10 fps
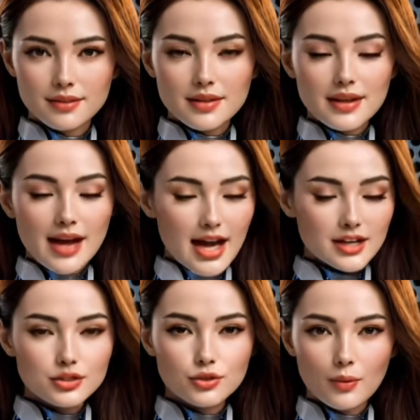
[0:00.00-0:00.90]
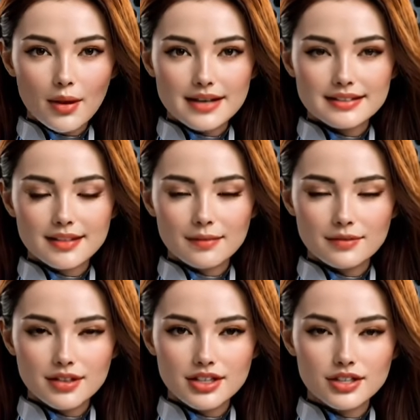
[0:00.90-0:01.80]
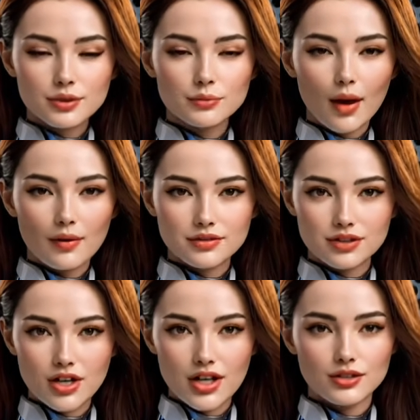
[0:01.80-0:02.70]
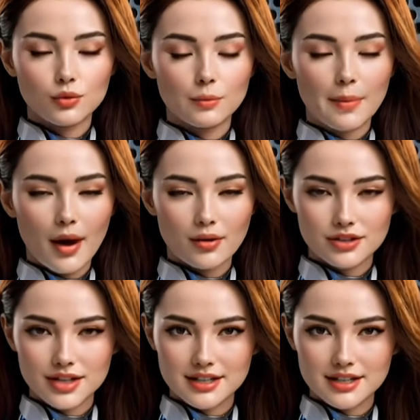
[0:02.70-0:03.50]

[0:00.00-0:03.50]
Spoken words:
and I think half of you have never played this capture in a real game.